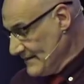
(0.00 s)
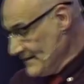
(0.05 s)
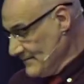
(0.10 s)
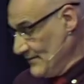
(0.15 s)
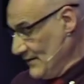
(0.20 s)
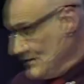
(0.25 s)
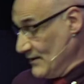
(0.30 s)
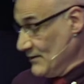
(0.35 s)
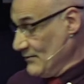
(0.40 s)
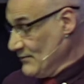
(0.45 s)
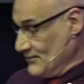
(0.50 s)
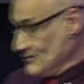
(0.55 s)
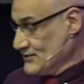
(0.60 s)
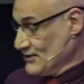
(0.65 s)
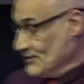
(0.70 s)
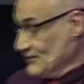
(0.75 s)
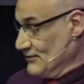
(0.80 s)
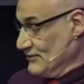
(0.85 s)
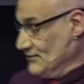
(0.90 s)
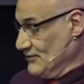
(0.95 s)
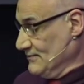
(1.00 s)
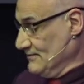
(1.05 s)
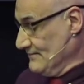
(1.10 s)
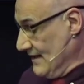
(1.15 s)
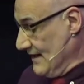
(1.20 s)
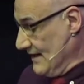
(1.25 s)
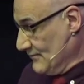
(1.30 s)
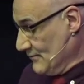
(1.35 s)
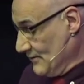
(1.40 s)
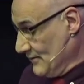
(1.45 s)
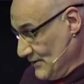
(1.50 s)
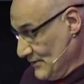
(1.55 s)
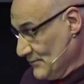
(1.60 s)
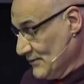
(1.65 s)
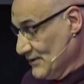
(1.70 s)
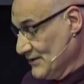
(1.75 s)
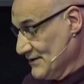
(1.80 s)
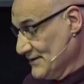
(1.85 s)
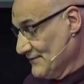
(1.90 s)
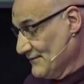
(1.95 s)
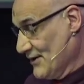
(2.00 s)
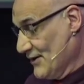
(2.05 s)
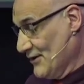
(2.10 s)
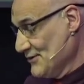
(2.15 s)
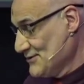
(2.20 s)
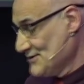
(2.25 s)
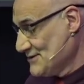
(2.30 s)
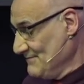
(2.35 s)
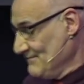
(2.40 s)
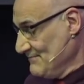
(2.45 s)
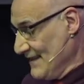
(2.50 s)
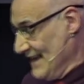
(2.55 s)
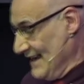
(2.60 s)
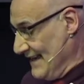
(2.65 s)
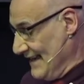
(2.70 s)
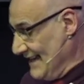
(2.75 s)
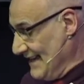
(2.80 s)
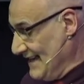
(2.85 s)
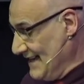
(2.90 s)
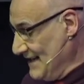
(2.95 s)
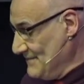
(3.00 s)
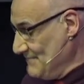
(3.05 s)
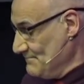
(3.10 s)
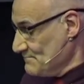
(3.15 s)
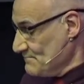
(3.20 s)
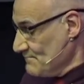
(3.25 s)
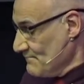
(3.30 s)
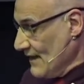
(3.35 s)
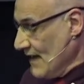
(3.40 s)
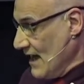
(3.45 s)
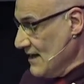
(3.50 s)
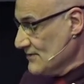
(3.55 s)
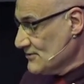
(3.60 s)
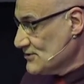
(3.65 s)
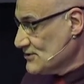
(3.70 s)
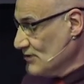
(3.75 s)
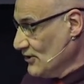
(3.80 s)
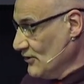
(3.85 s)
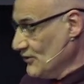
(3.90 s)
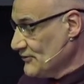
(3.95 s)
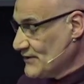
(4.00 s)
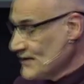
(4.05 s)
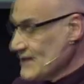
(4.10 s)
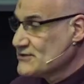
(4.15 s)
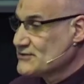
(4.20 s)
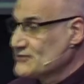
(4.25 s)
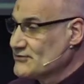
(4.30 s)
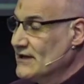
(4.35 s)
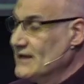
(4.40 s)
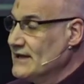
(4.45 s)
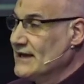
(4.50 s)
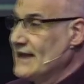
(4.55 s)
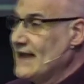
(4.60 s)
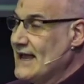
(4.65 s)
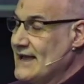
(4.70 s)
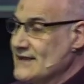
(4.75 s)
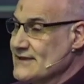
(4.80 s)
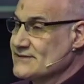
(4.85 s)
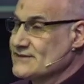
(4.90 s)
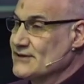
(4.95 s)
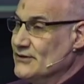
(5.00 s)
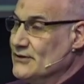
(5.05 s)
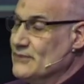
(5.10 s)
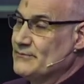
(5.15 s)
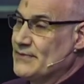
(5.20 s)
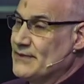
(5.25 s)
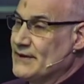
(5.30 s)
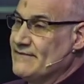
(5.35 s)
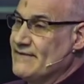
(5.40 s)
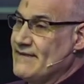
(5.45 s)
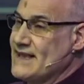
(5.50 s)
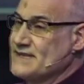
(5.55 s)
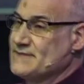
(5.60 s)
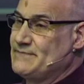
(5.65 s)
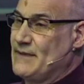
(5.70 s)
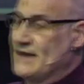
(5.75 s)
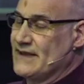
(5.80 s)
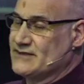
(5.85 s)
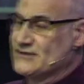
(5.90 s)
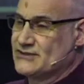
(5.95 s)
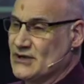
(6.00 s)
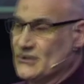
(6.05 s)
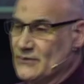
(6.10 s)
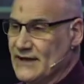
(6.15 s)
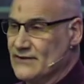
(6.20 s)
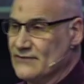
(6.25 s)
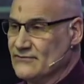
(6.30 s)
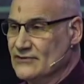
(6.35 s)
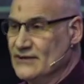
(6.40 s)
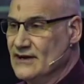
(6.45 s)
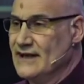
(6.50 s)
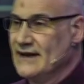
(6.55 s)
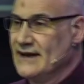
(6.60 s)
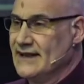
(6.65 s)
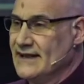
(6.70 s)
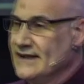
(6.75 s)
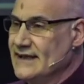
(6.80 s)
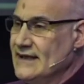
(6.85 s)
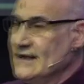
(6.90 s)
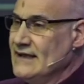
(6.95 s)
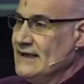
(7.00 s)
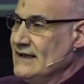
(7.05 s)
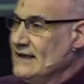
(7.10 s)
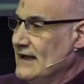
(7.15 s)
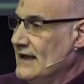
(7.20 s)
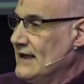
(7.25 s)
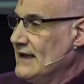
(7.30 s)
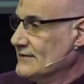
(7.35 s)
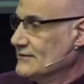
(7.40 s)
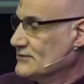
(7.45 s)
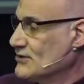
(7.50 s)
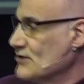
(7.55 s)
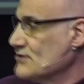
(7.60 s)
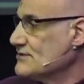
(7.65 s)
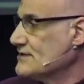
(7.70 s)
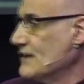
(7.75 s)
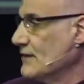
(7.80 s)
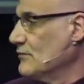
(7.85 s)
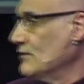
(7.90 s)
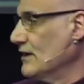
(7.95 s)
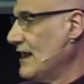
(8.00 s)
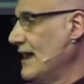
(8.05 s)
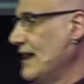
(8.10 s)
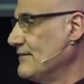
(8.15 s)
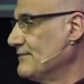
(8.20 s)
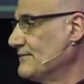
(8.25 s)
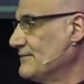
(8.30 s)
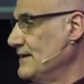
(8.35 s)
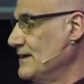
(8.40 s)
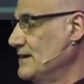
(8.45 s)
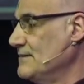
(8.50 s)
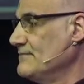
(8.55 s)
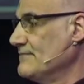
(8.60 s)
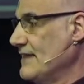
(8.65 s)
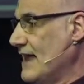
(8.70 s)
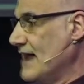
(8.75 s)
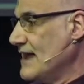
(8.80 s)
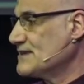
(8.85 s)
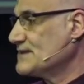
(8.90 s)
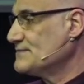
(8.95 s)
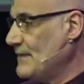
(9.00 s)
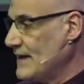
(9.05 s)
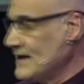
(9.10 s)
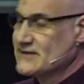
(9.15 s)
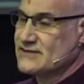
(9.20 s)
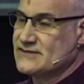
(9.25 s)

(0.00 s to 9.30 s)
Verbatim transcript: but we want to grow with the word, of course. Um, and so this really has a number of aspects to it. Really uh, does. It will have um, aspects